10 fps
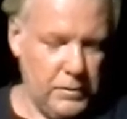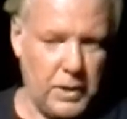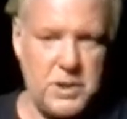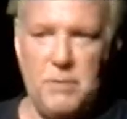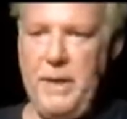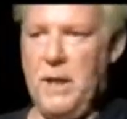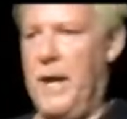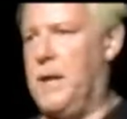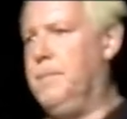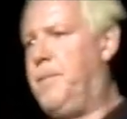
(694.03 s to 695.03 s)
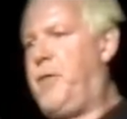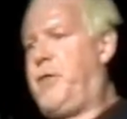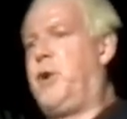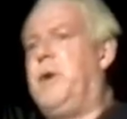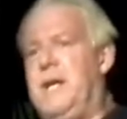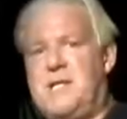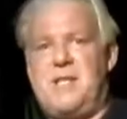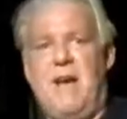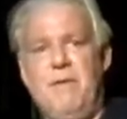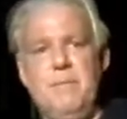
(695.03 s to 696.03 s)
Looks to be like a
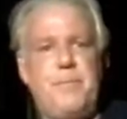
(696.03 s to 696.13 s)
37